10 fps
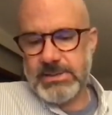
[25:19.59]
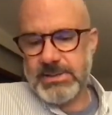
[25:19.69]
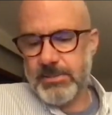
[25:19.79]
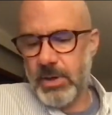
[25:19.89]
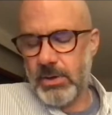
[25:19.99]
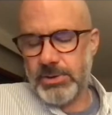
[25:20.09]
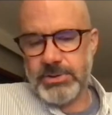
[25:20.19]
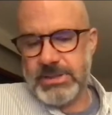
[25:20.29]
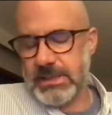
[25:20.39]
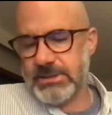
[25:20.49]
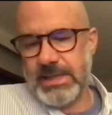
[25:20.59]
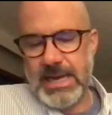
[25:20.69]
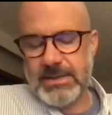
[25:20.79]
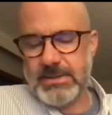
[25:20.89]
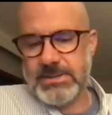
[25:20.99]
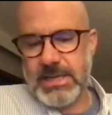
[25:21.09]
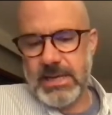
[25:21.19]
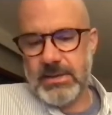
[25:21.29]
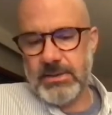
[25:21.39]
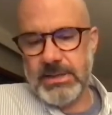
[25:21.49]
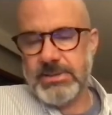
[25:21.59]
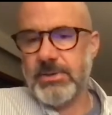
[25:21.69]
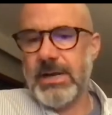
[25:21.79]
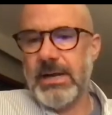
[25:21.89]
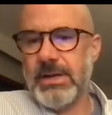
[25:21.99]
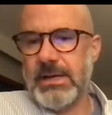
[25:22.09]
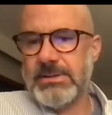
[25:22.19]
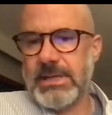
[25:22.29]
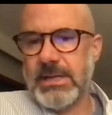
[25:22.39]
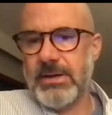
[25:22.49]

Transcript: Sigma Aldrich actually had the standard ketone aldehyde standard,